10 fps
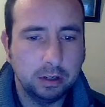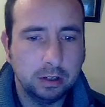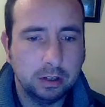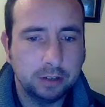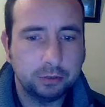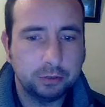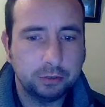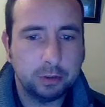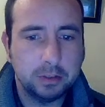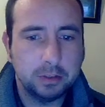
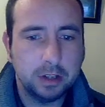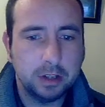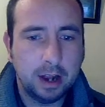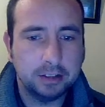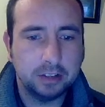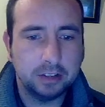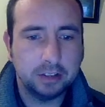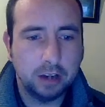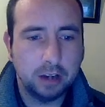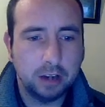script as the
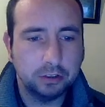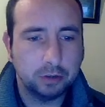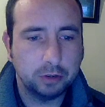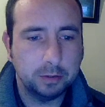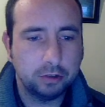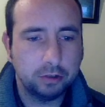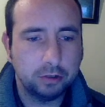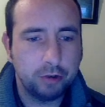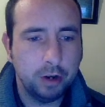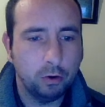locking script 3
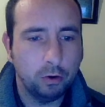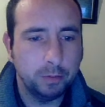op